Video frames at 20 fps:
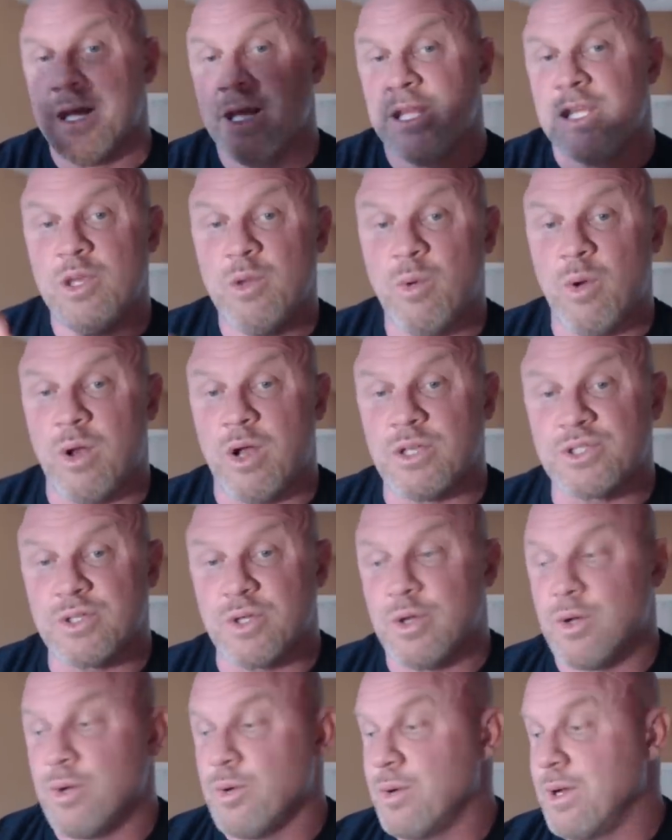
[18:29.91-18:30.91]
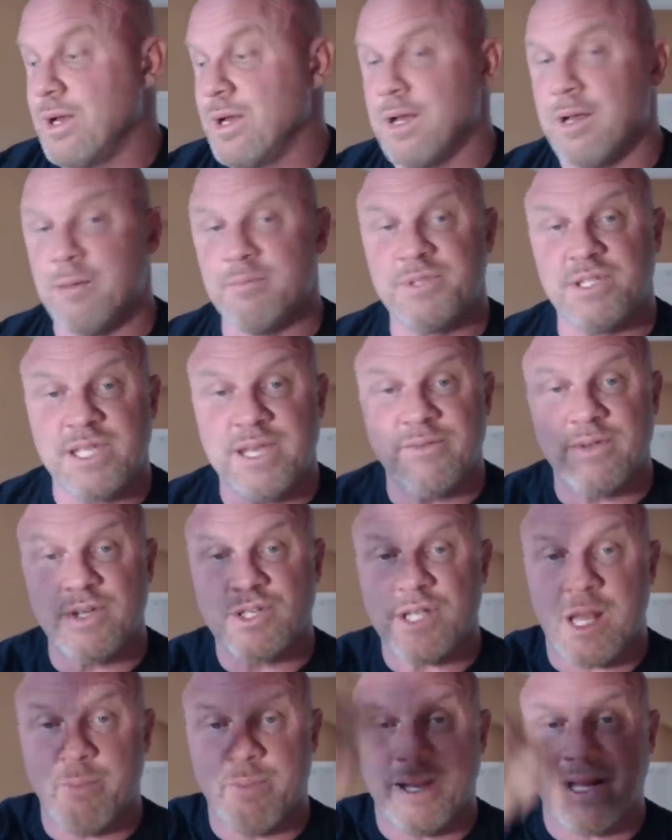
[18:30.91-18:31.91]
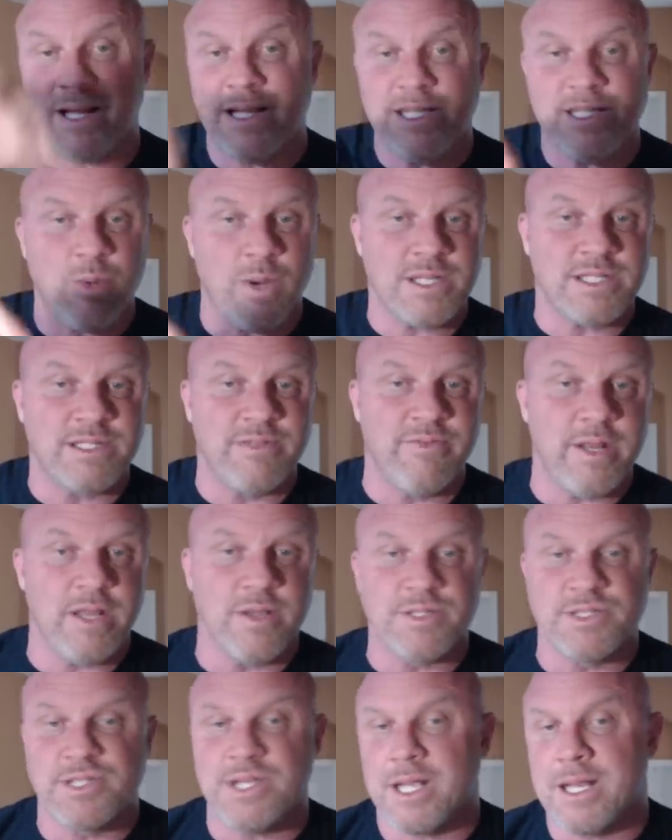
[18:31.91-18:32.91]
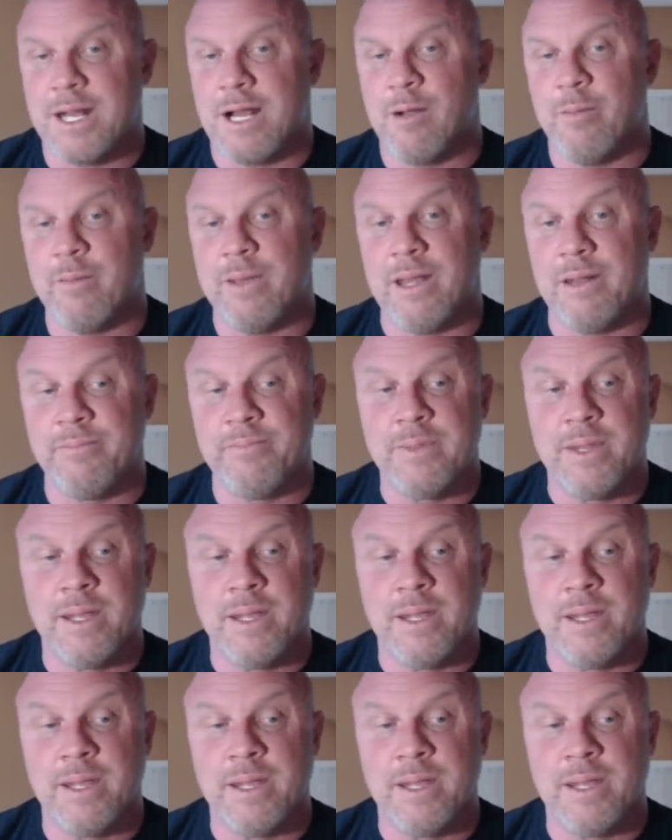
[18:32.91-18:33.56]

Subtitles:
you also just give it a shot, but at least watch the videos, check it out, man.